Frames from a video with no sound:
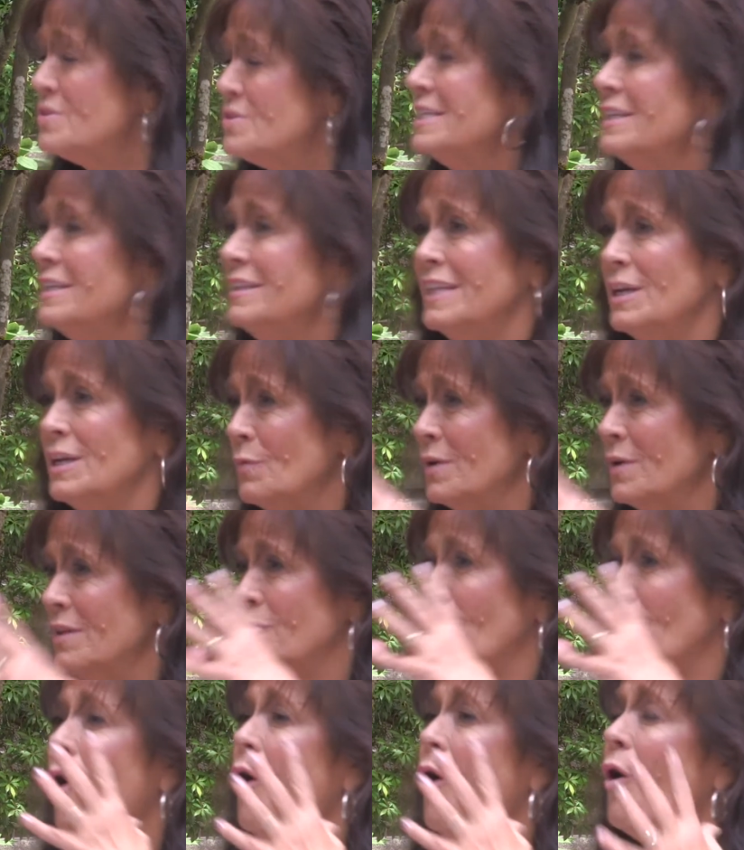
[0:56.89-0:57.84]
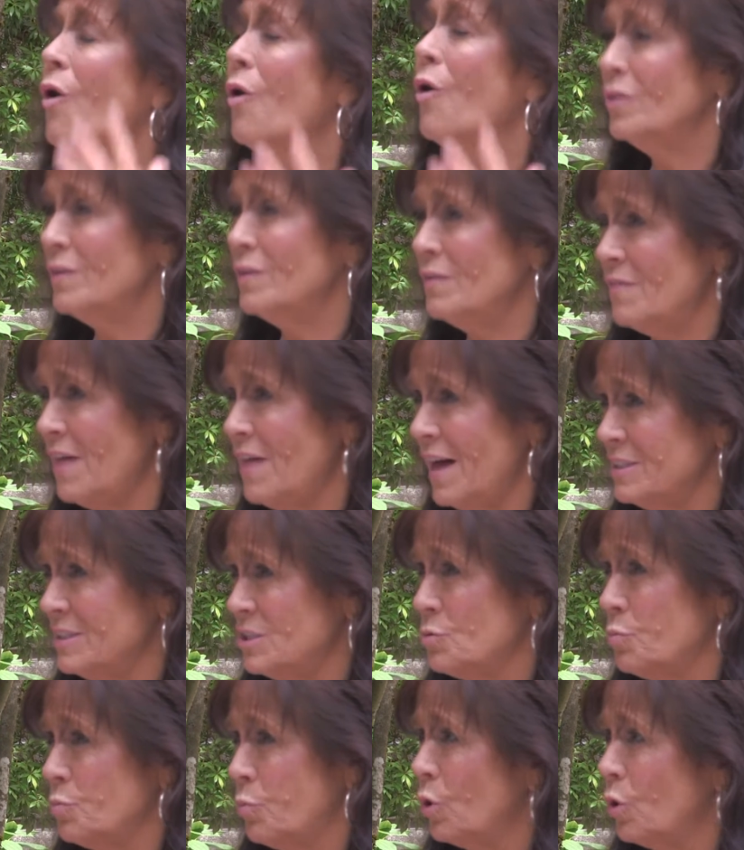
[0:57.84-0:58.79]
dealing with all of that
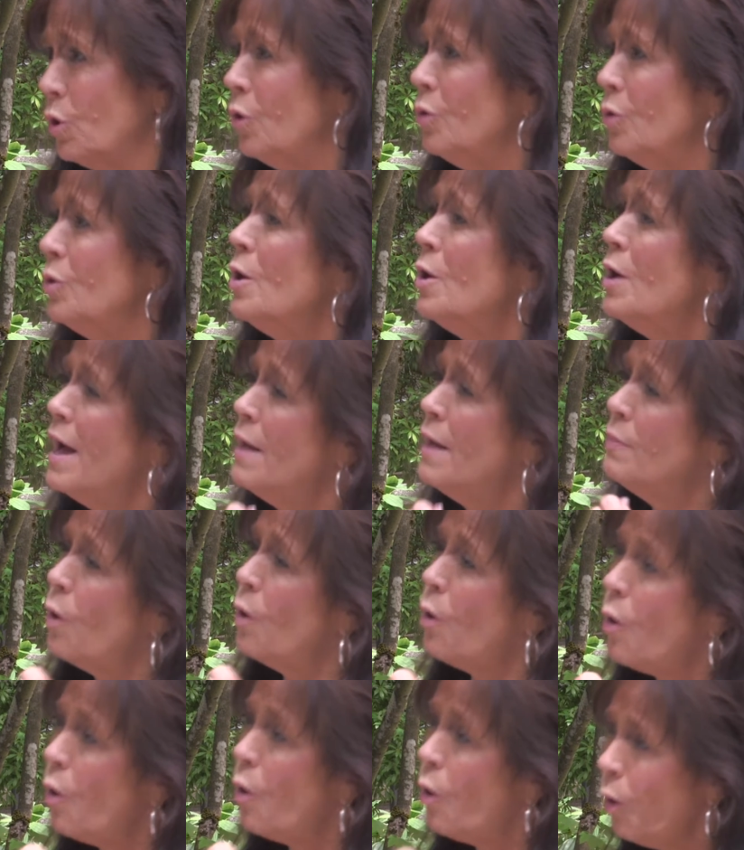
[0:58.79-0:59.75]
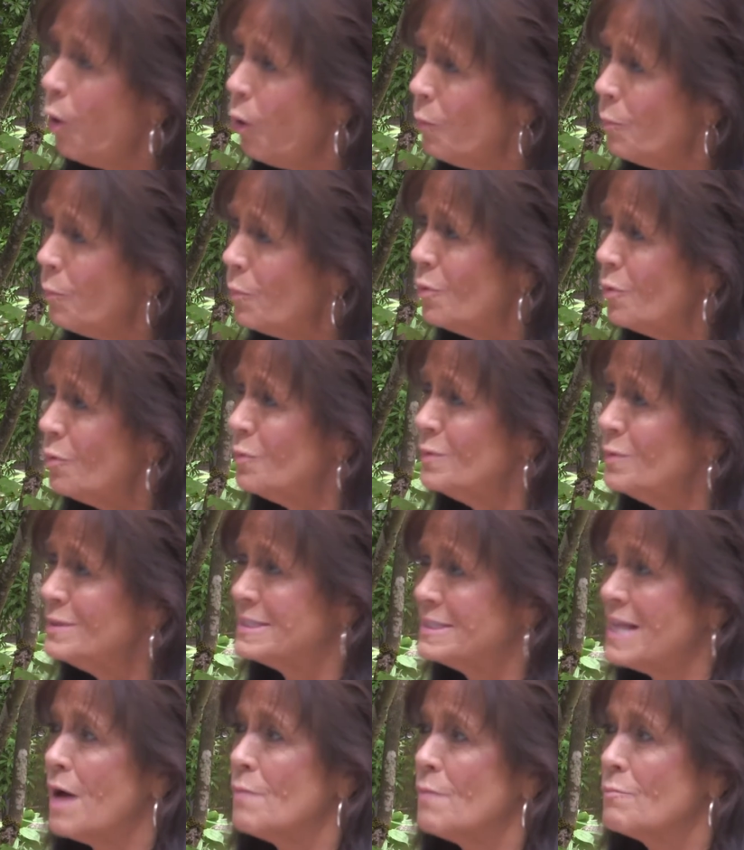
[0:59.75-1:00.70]
swirl. And the hope was
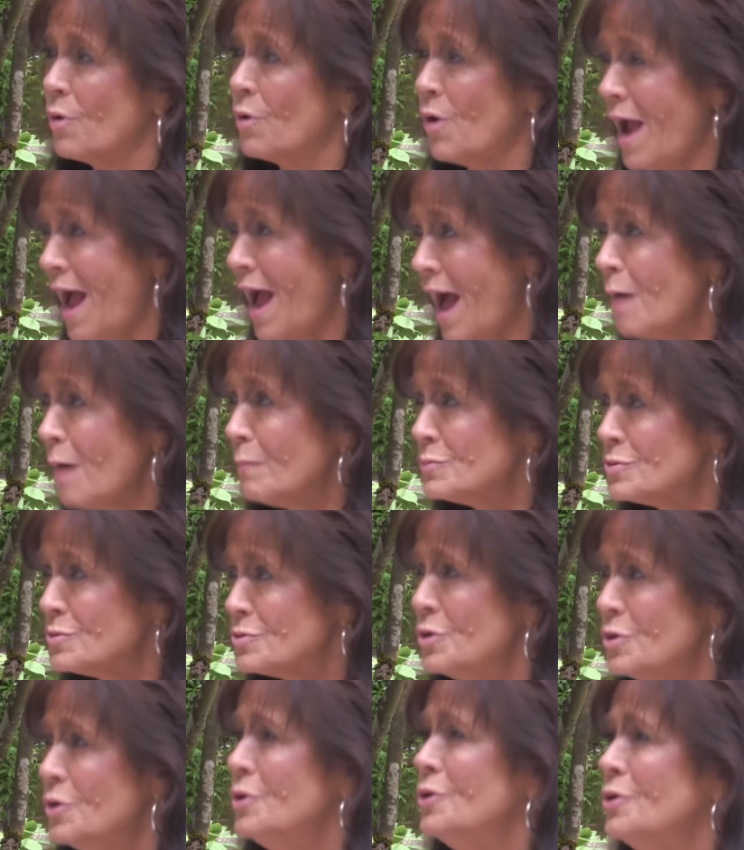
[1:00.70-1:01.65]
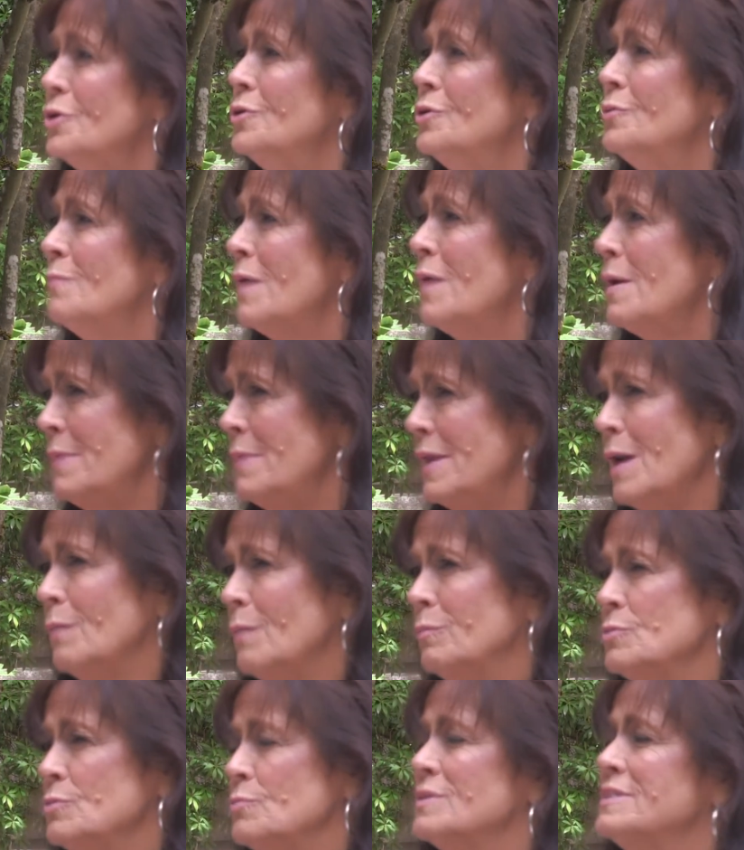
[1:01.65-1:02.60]
that perhaps you might be
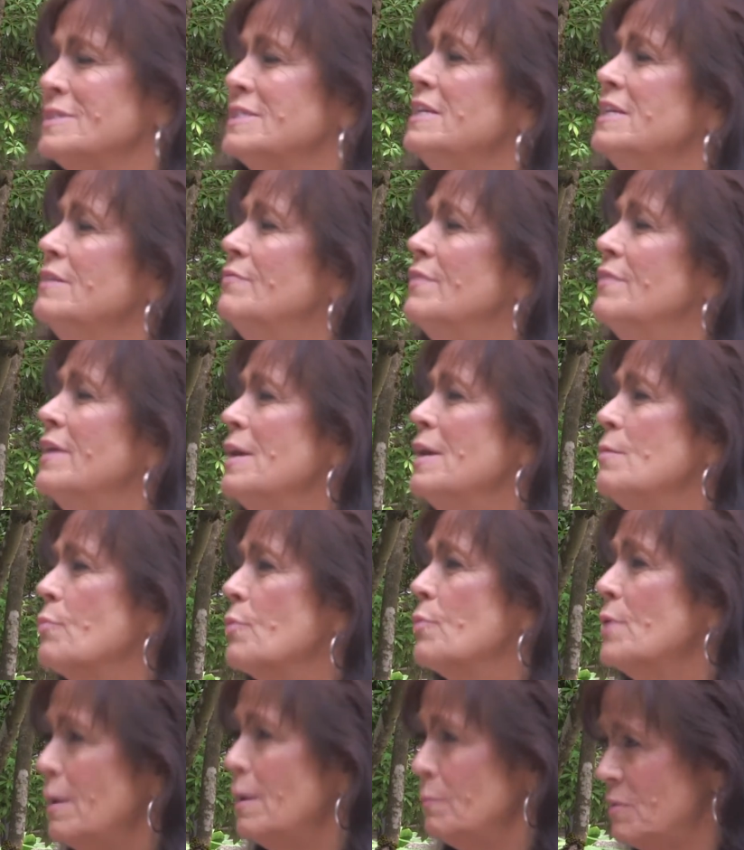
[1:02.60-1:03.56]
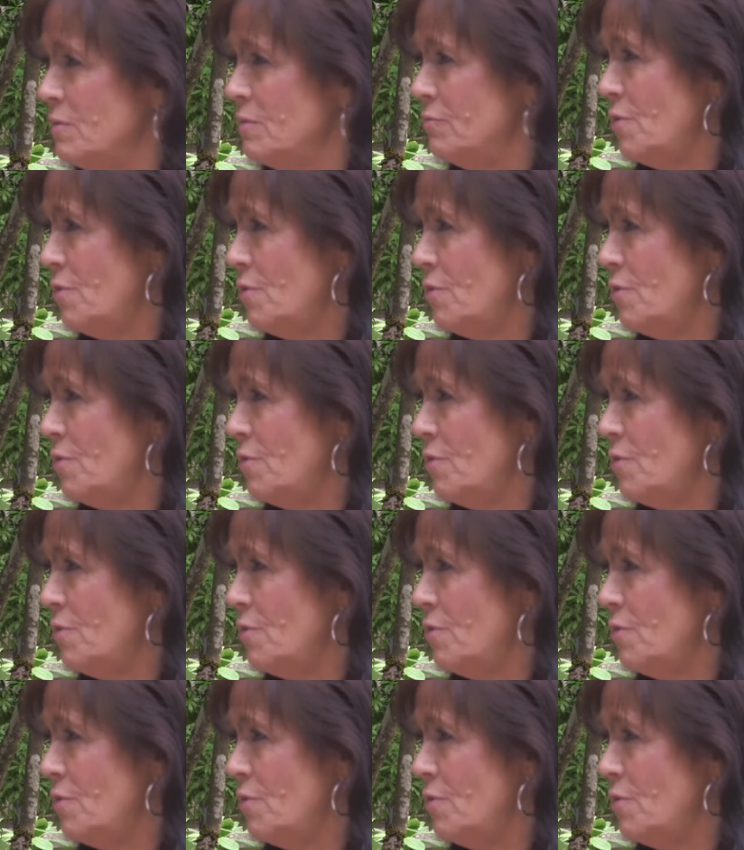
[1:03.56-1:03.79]
able to receive a preemptive